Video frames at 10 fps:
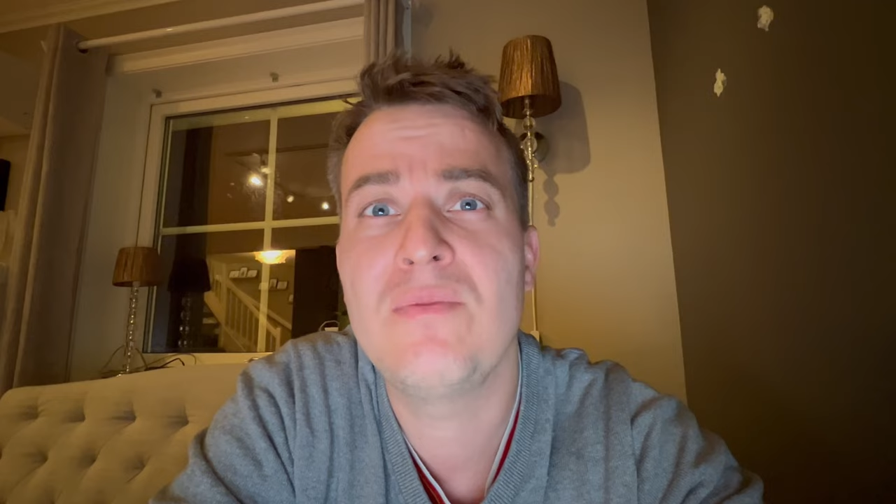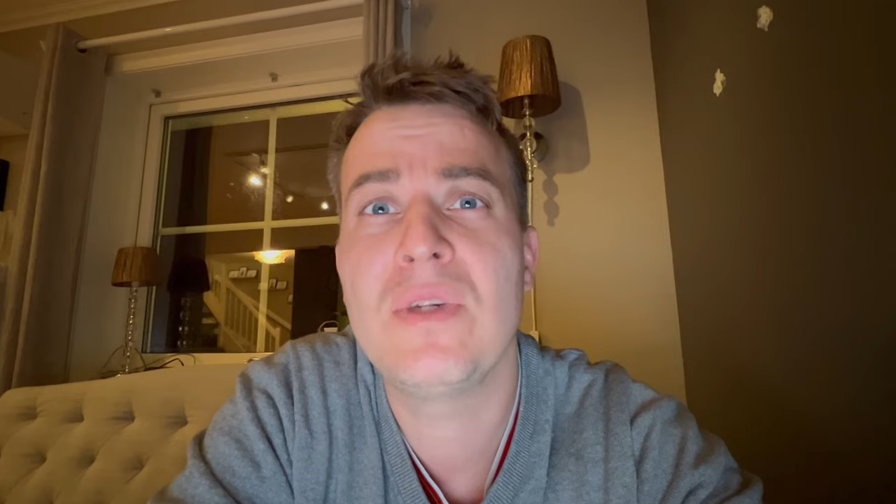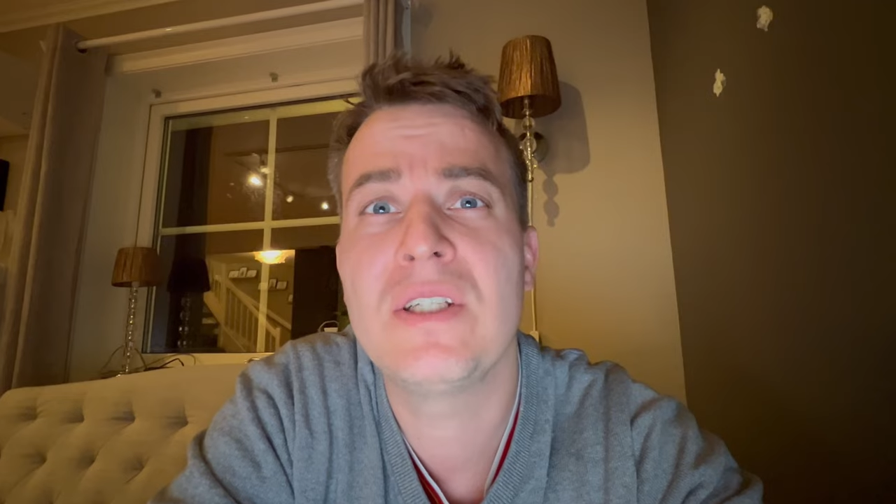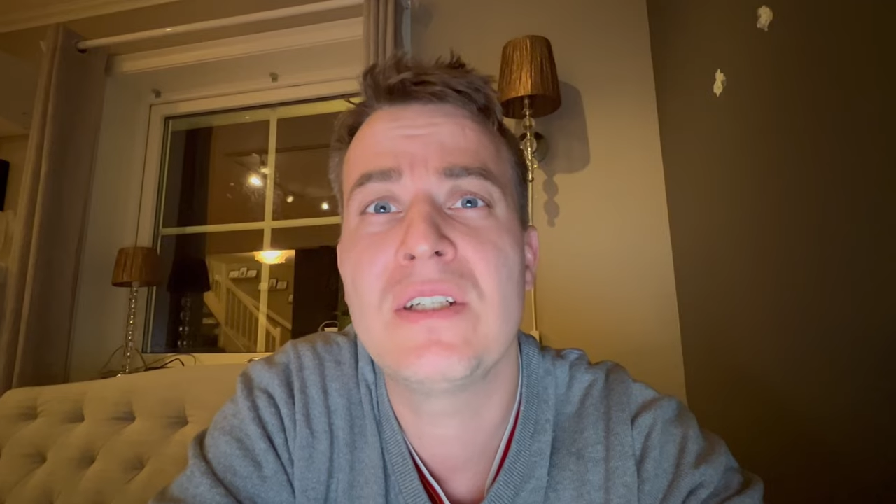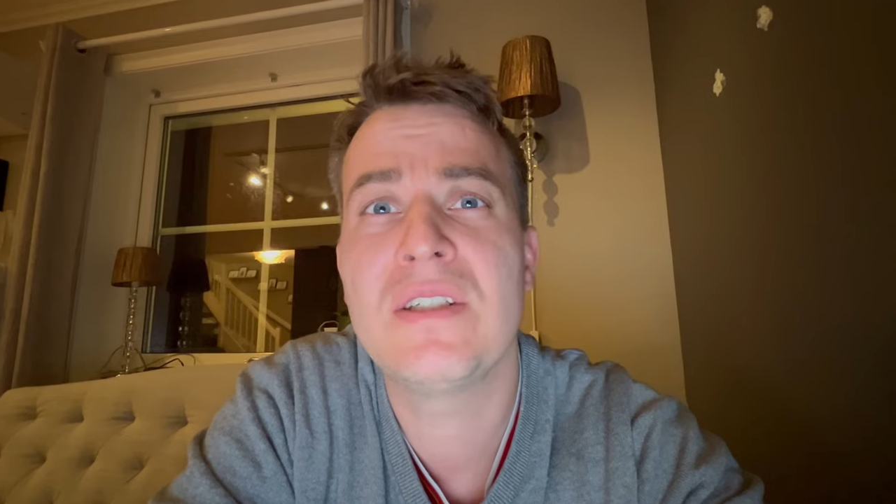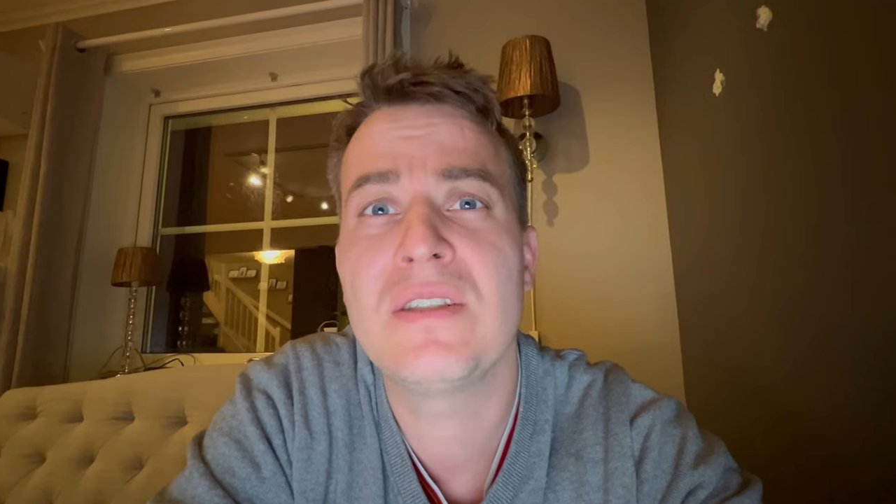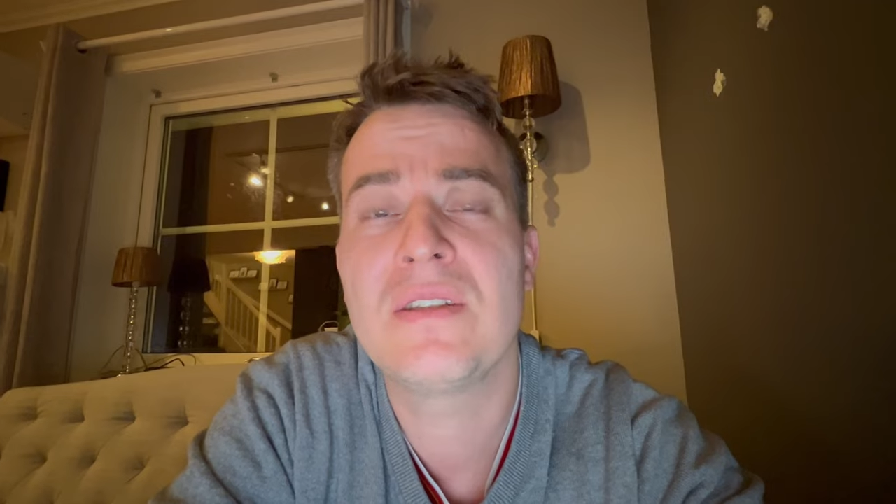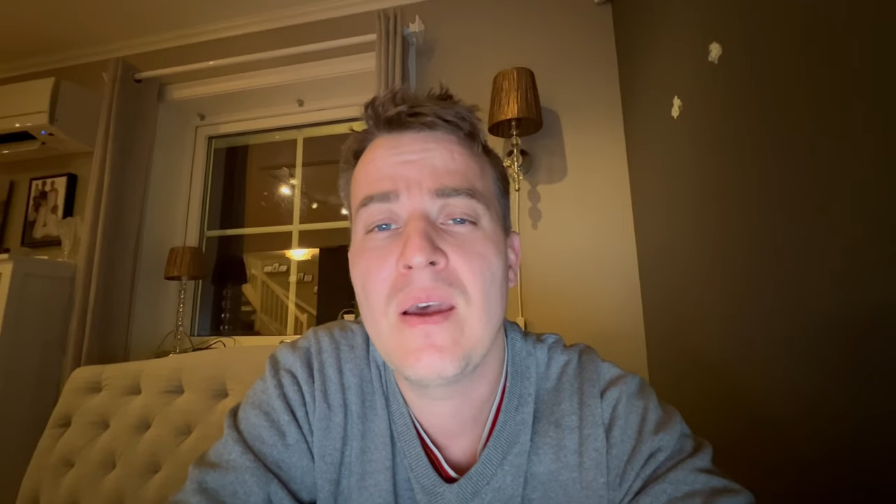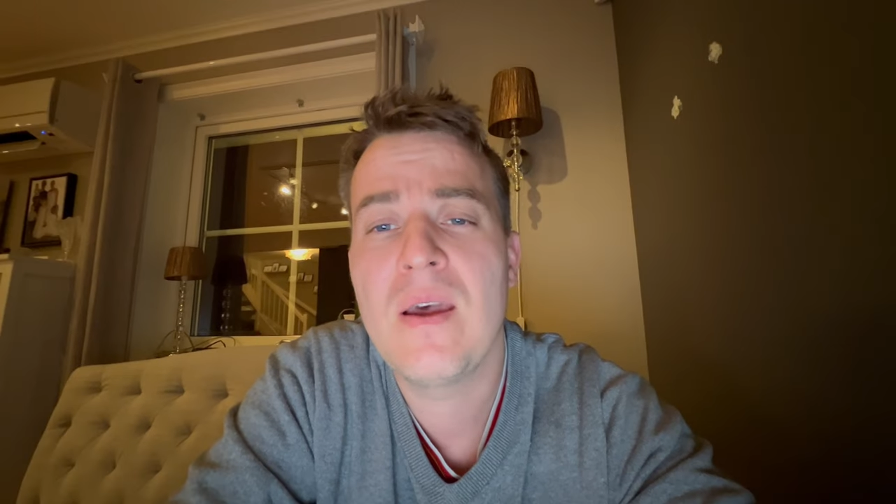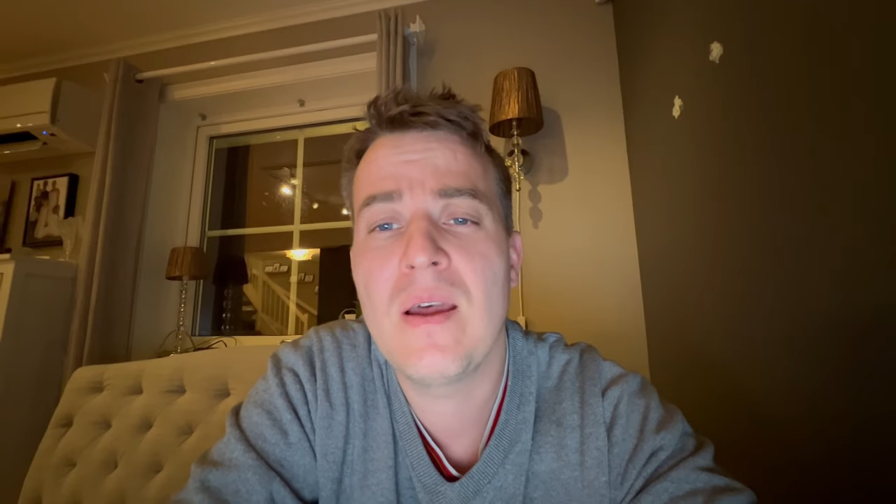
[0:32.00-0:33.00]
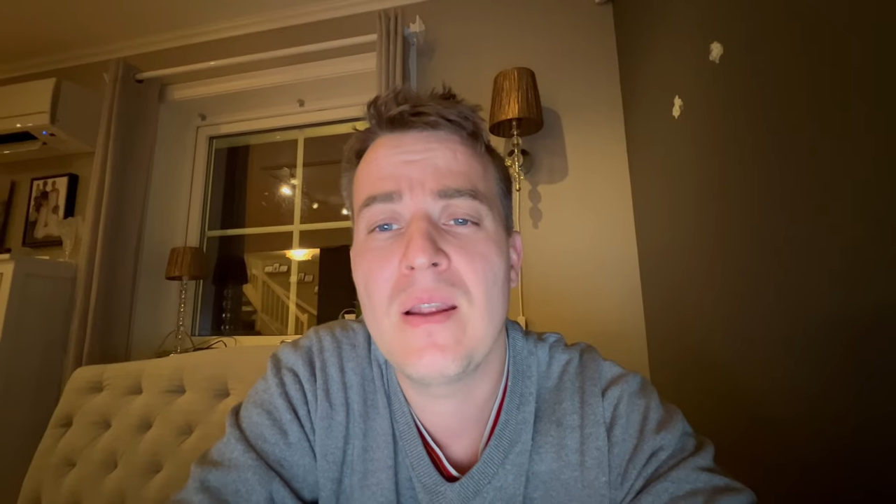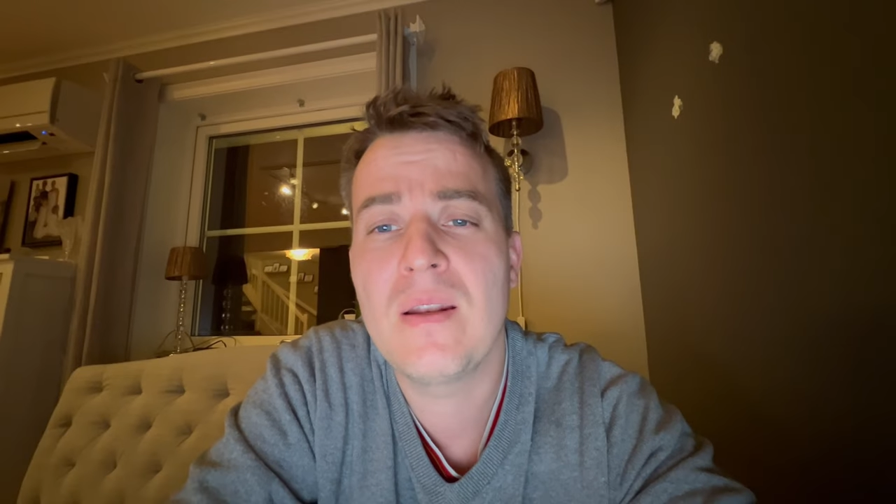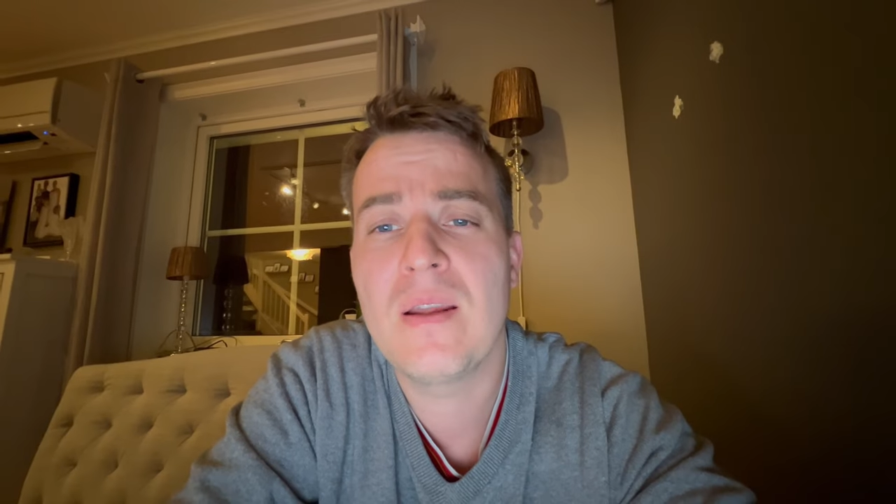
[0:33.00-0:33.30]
business and